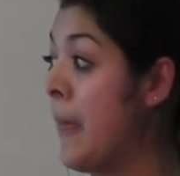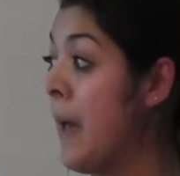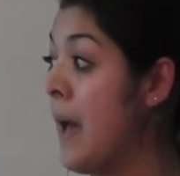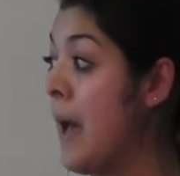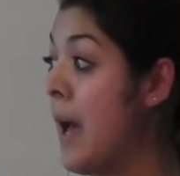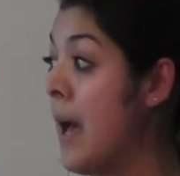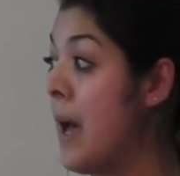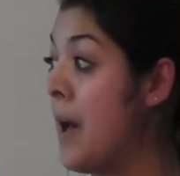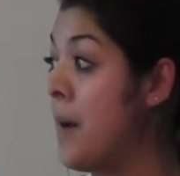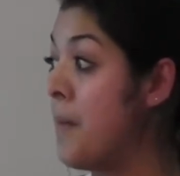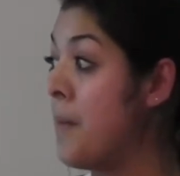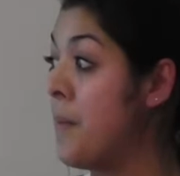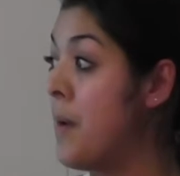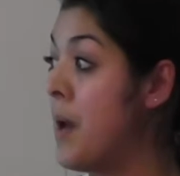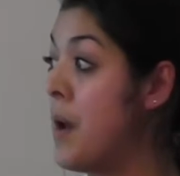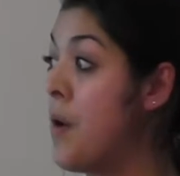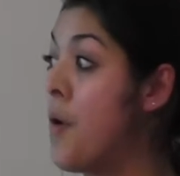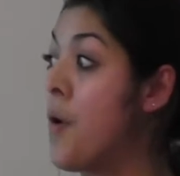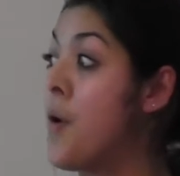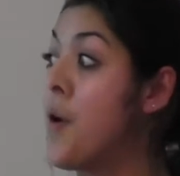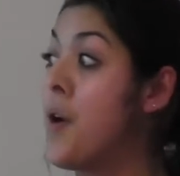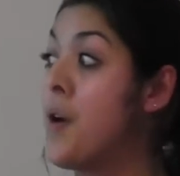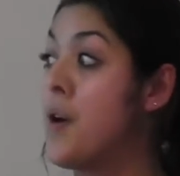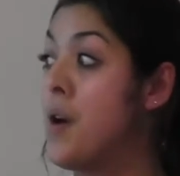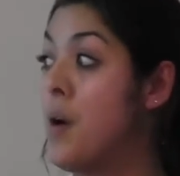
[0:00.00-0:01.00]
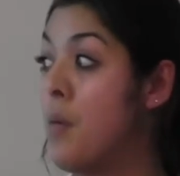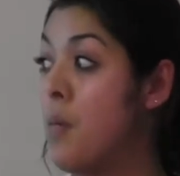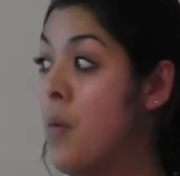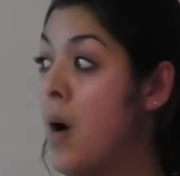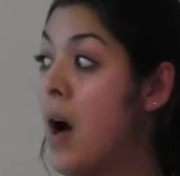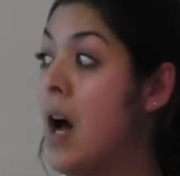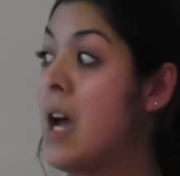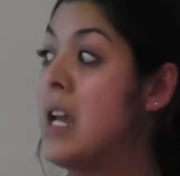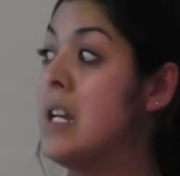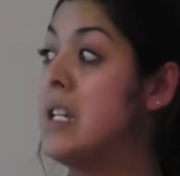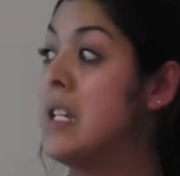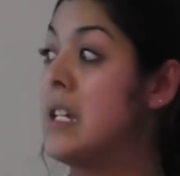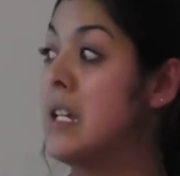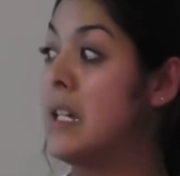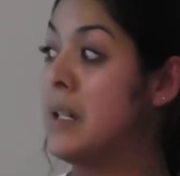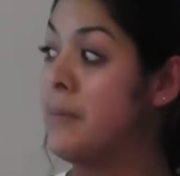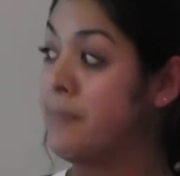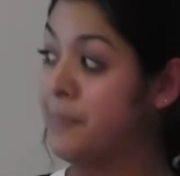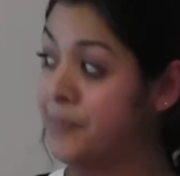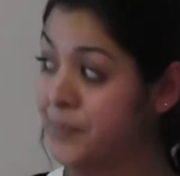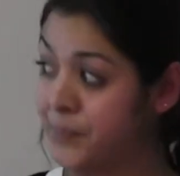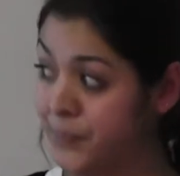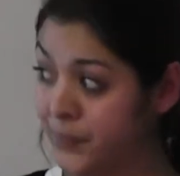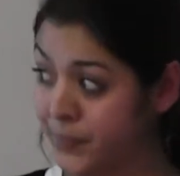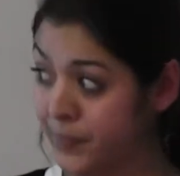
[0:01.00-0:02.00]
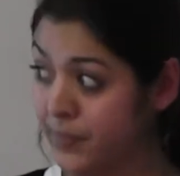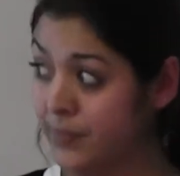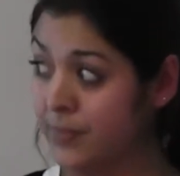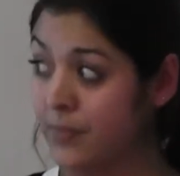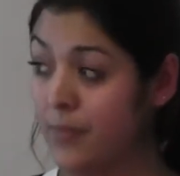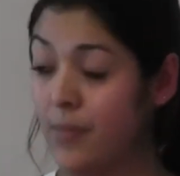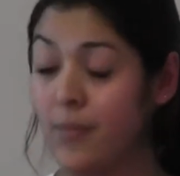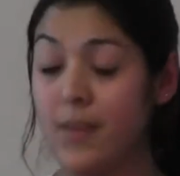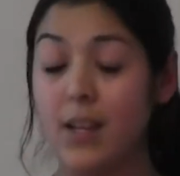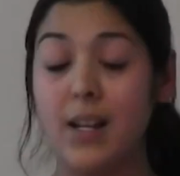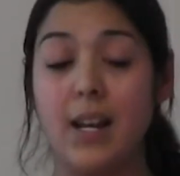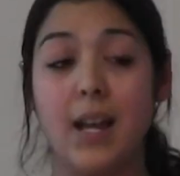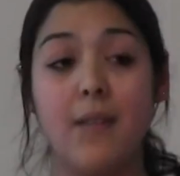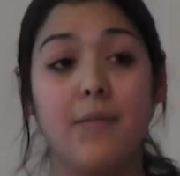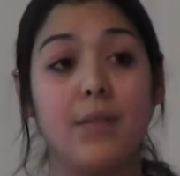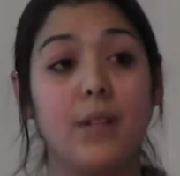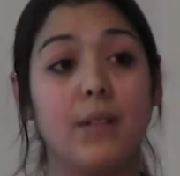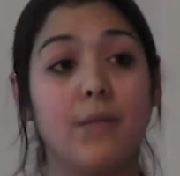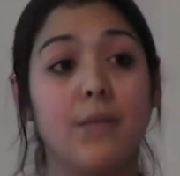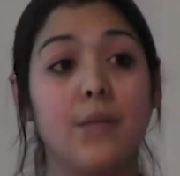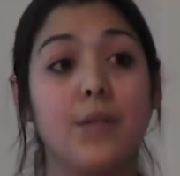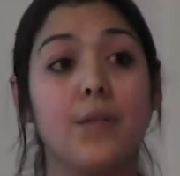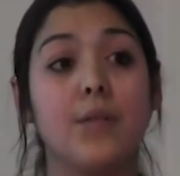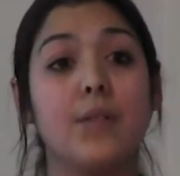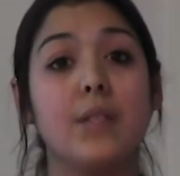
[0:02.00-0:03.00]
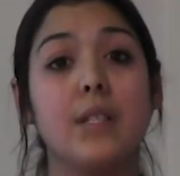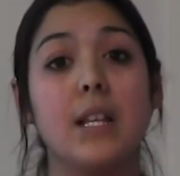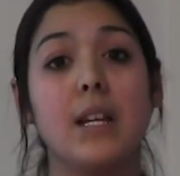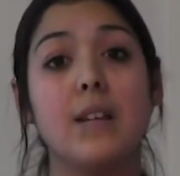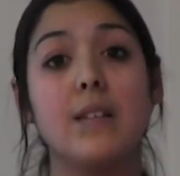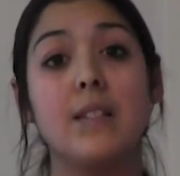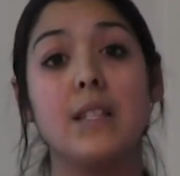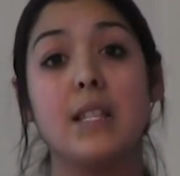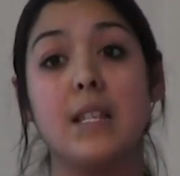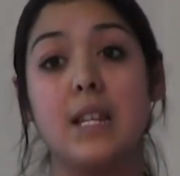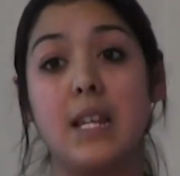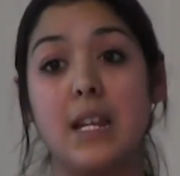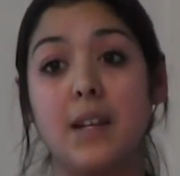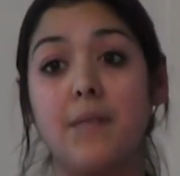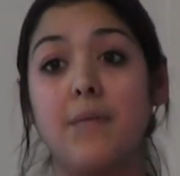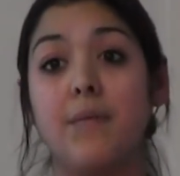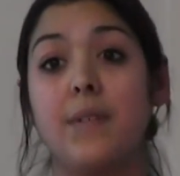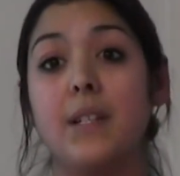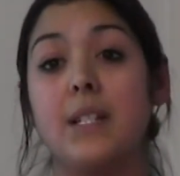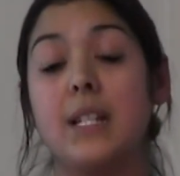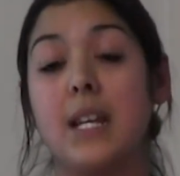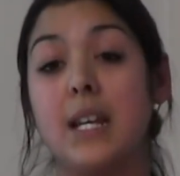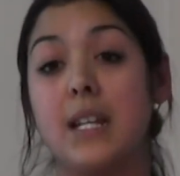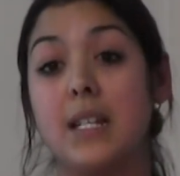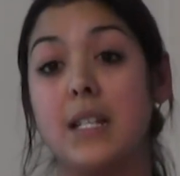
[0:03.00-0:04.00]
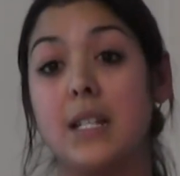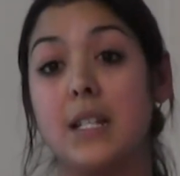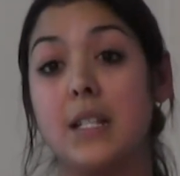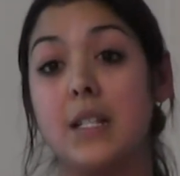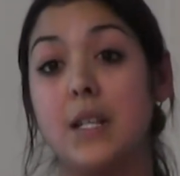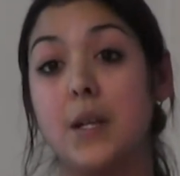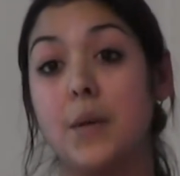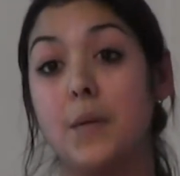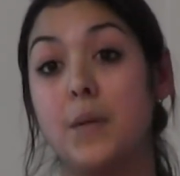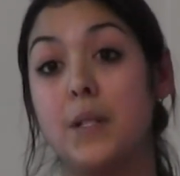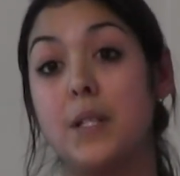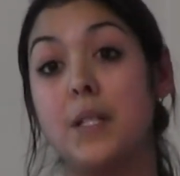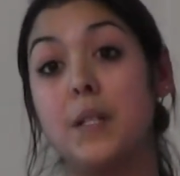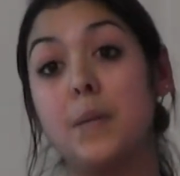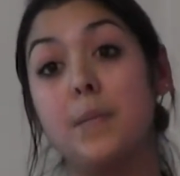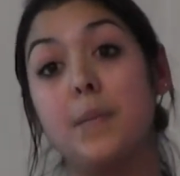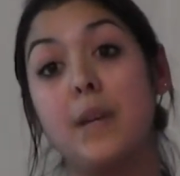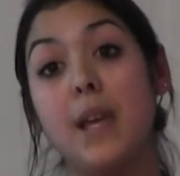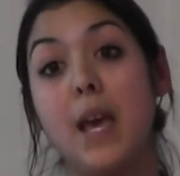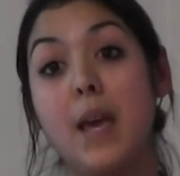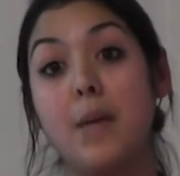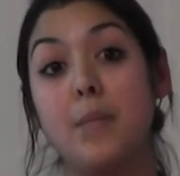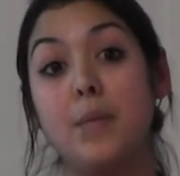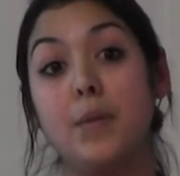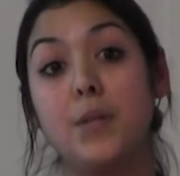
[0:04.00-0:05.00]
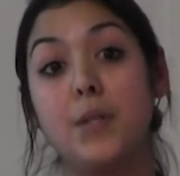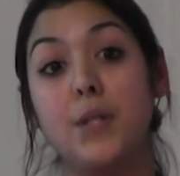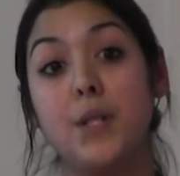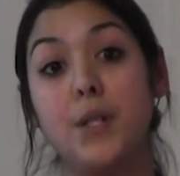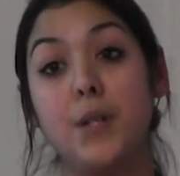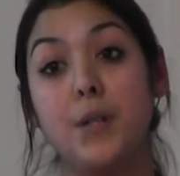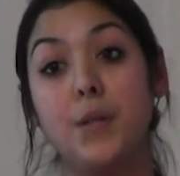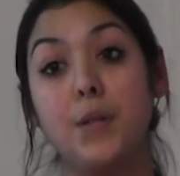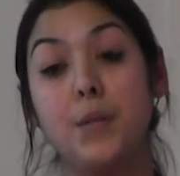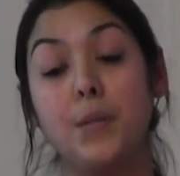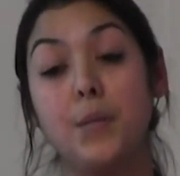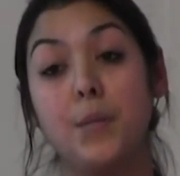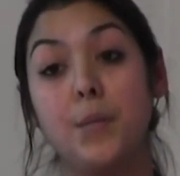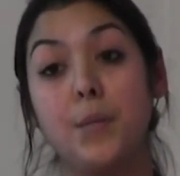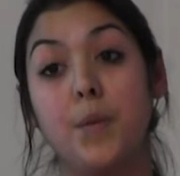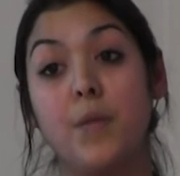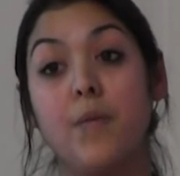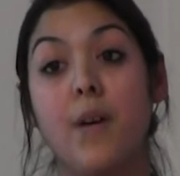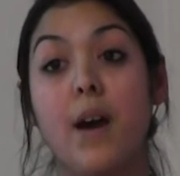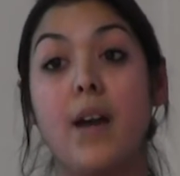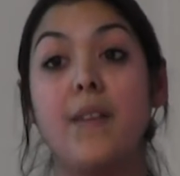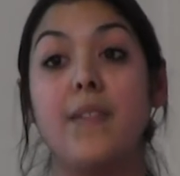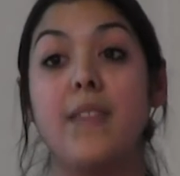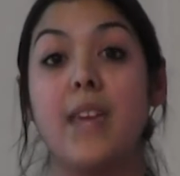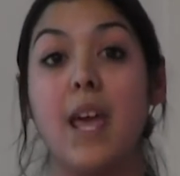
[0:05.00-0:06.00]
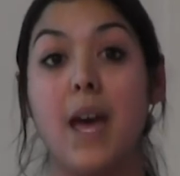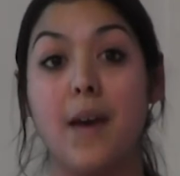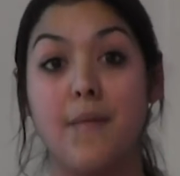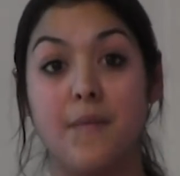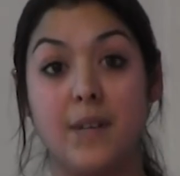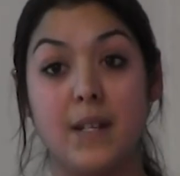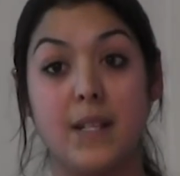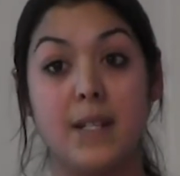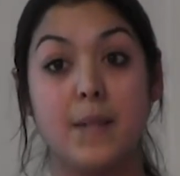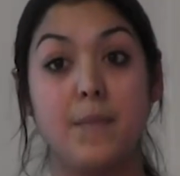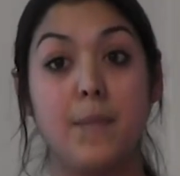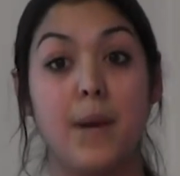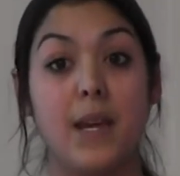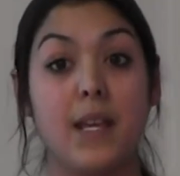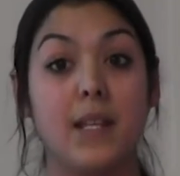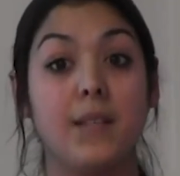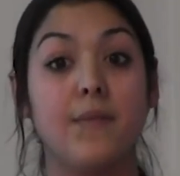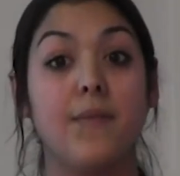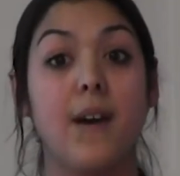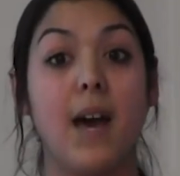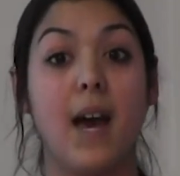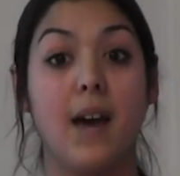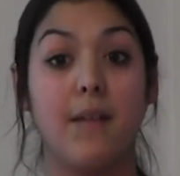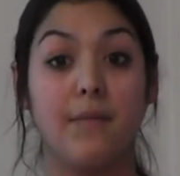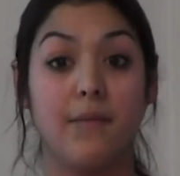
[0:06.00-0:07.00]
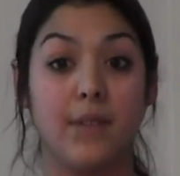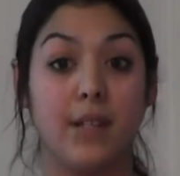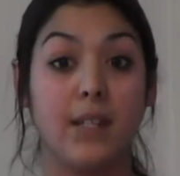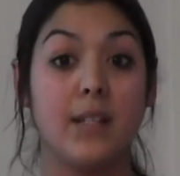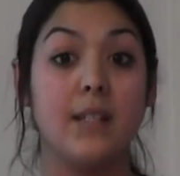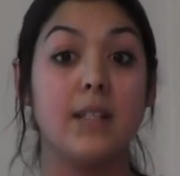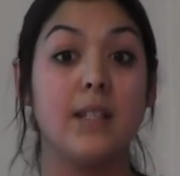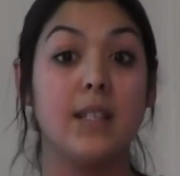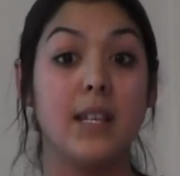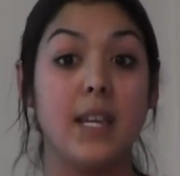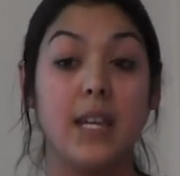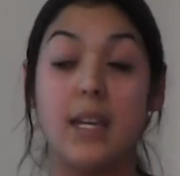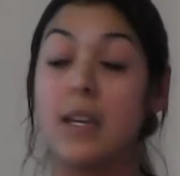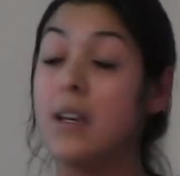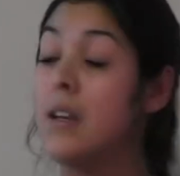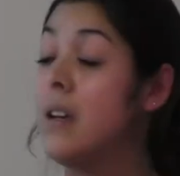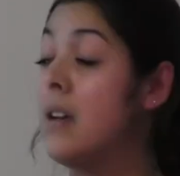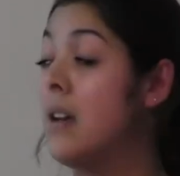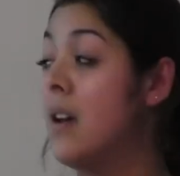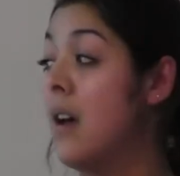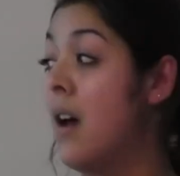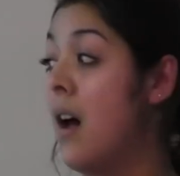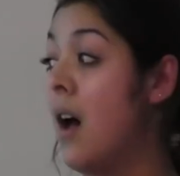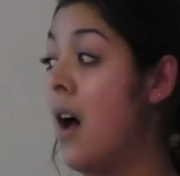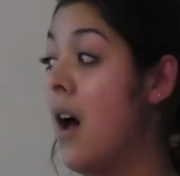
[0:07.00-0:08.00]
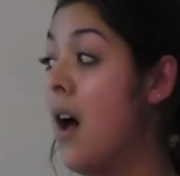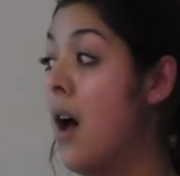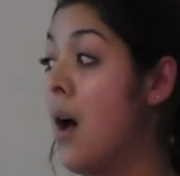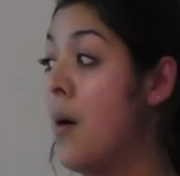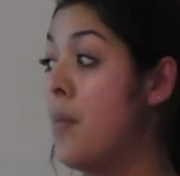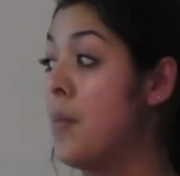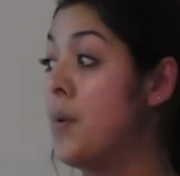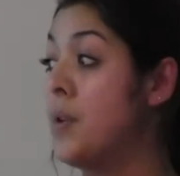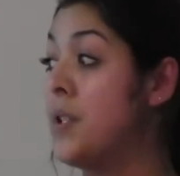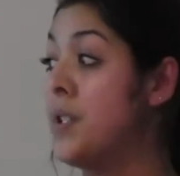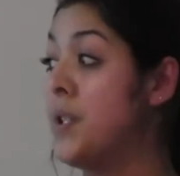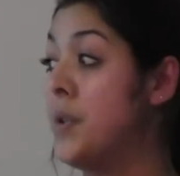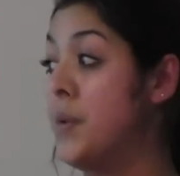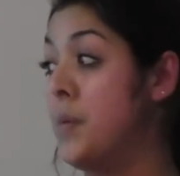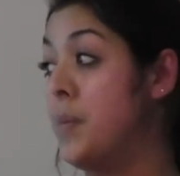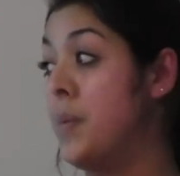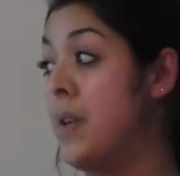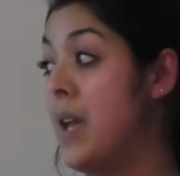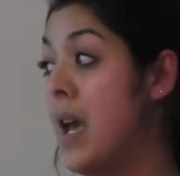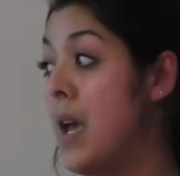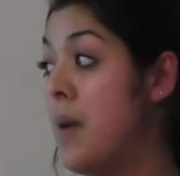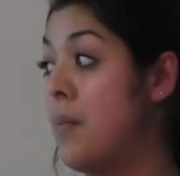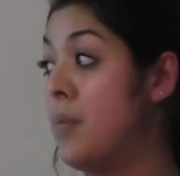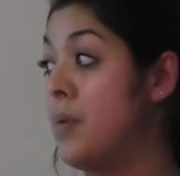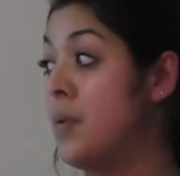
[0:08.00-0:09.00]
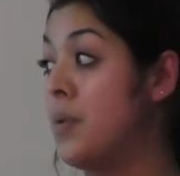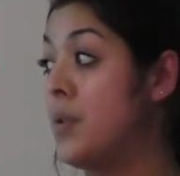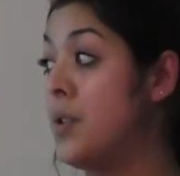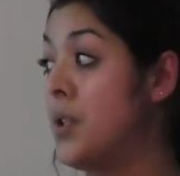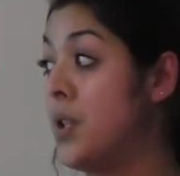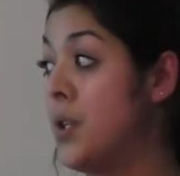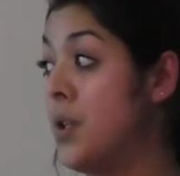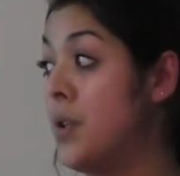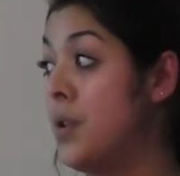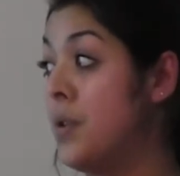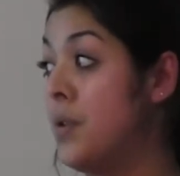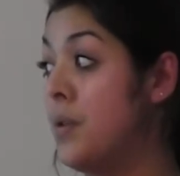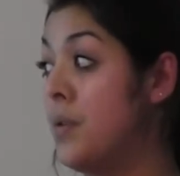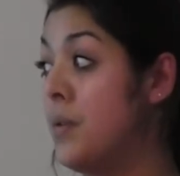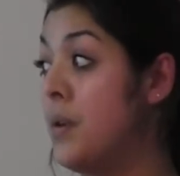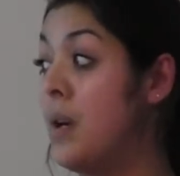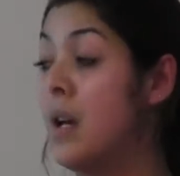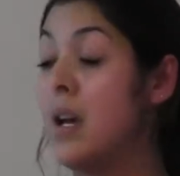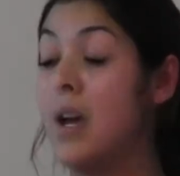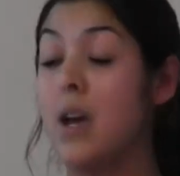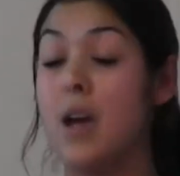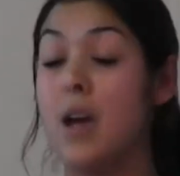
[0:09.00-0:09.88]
And on a wider level, of course, there's the need for data so as to be able to provide the evidence base for advocacy, to be able to